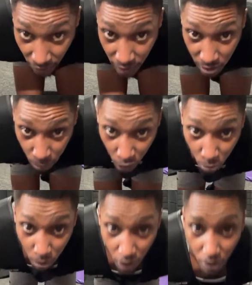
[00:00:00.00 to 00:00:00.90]
I need some help,
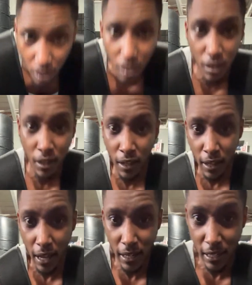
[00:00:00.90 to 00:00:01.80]
bro.
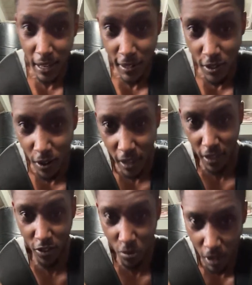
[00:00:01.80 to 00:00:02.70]
I need that strength
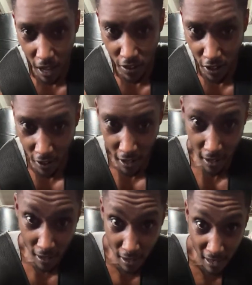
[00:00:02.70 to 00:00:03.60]
that you got, Jaren.
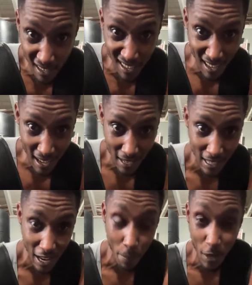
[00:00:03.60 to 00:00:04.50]
I need
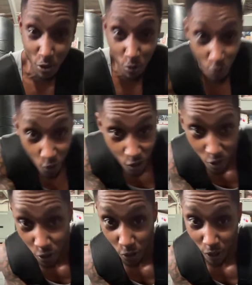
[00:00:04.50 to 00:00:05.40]
that mental
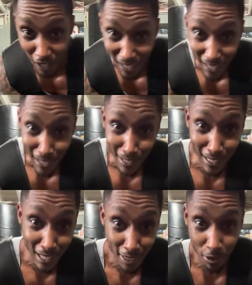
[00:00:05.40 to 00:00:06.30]
fortitude to
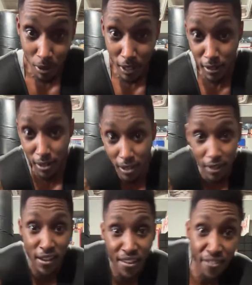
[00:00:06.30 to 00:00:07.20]
get through these
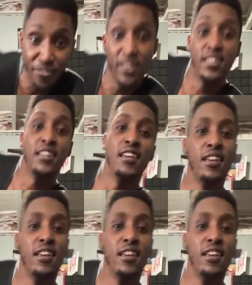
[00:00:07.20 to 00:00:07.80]
50